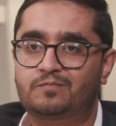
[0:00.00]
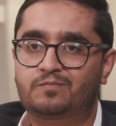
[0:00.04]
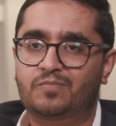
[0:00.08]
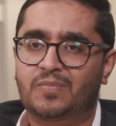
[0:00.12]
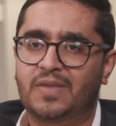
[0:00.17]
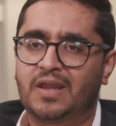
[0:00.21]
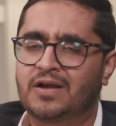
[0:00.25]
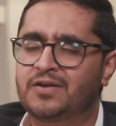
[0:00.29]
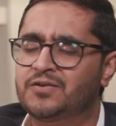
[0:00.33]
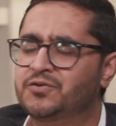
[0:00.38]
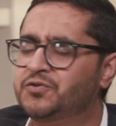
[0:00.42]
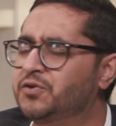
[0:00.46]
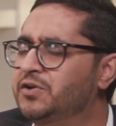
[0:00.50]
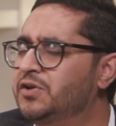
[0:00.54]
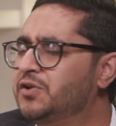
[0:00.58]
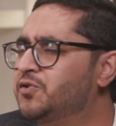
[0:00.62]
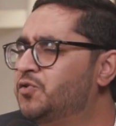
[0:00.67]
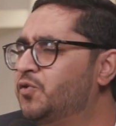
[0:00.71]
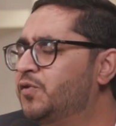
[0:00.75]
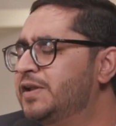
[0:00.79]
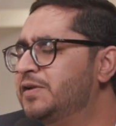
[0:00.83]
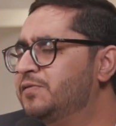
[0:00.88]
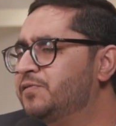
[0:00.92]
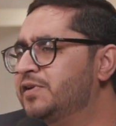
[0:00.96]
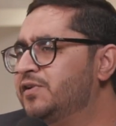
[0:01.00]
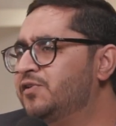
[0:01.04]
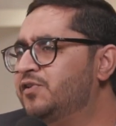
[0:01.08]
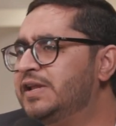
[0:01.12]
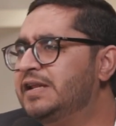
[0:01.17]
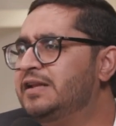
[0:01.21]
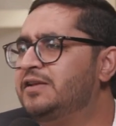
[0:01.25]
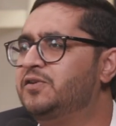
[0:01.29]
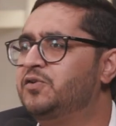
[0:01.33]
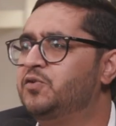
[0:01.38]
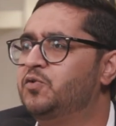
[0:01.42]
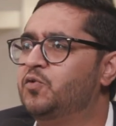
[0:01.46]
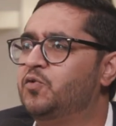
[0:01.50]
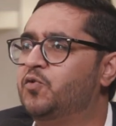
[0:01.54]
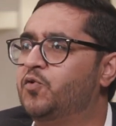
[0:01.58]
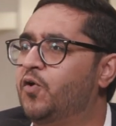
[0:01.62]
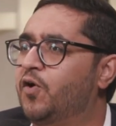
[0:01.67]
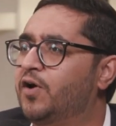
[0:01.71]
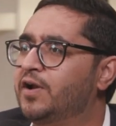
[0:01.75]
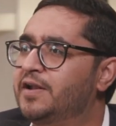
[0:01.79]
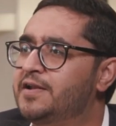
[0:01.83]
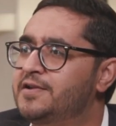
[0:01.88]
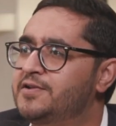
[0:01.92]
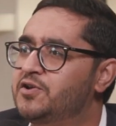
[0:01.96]
So you don't even need to
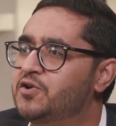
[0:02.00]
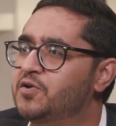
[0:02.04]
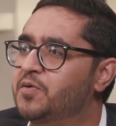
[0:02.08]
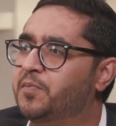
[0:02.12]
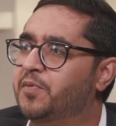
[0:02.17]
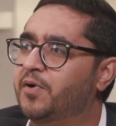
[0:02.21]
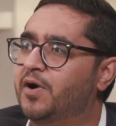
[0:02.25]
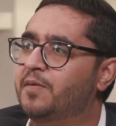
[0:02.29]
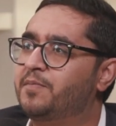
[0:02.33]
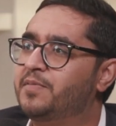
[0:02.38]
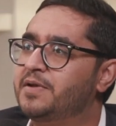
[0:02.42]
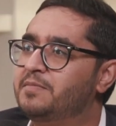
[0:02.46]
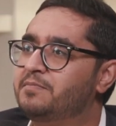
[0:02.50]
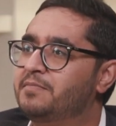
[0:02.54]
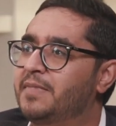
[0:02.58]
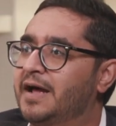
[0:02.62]
call in your property